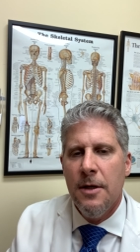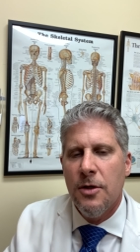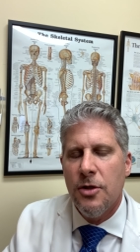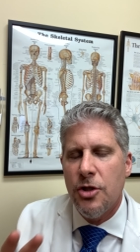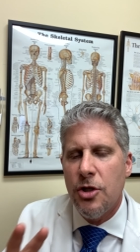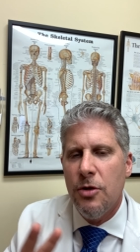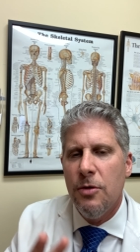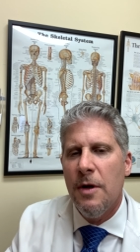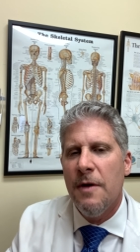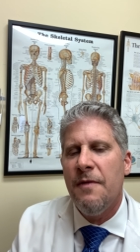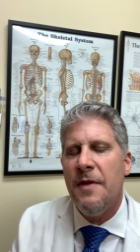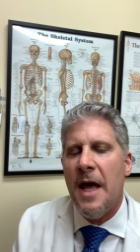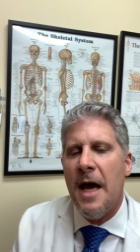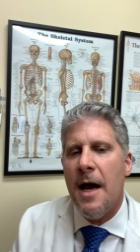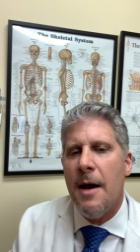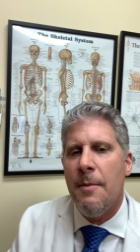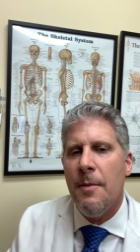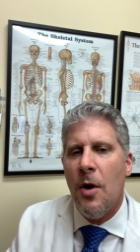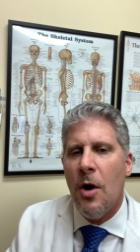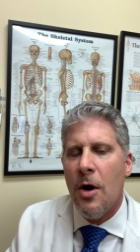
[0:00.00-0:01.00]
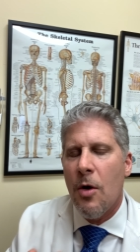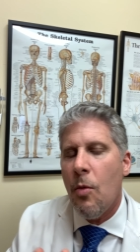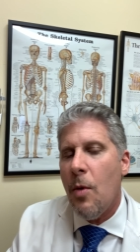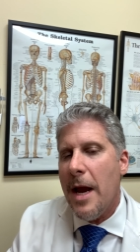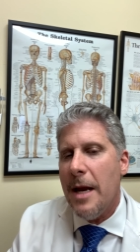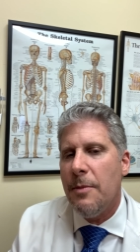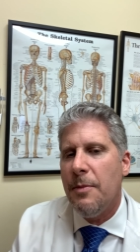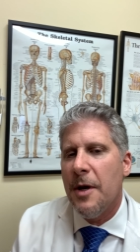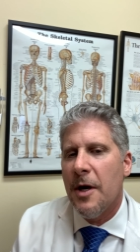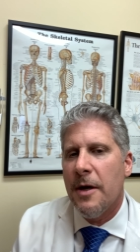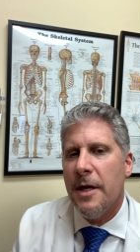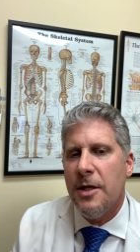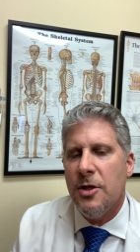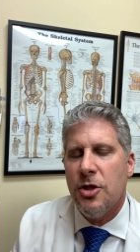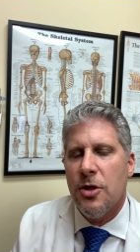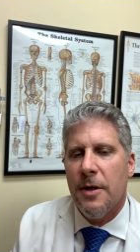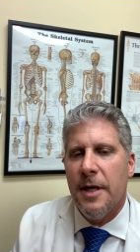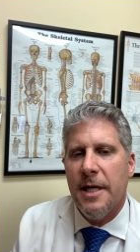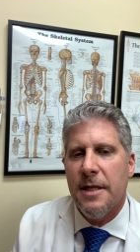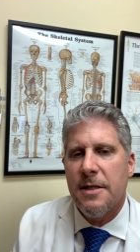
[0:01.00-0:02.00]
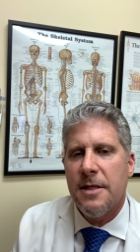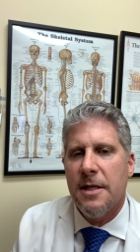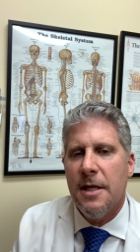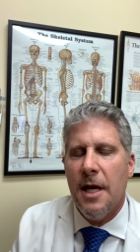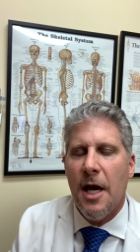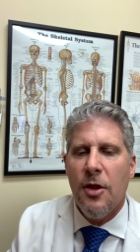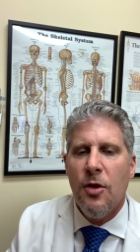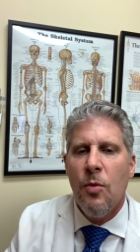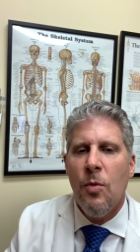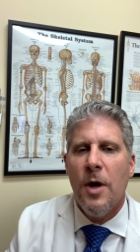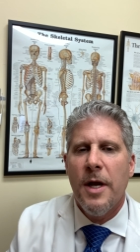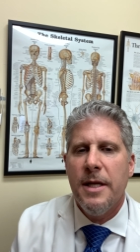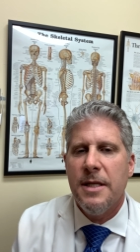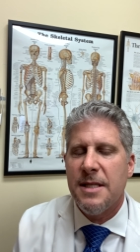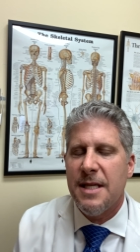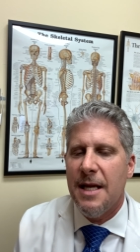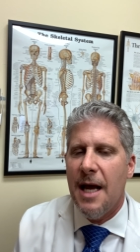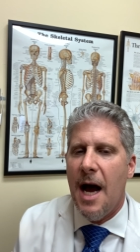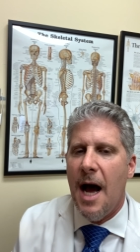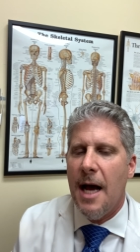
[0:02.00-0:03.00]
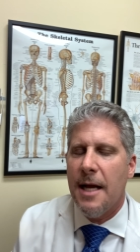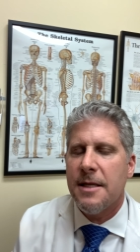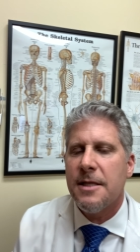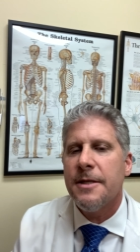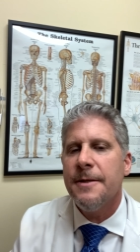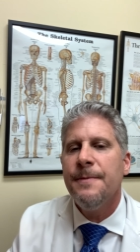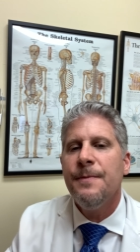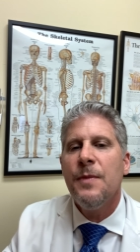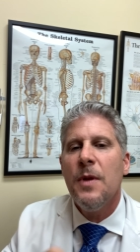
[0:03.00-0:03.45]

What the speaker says: 2 of them are weight-bearing joints. The other one is not.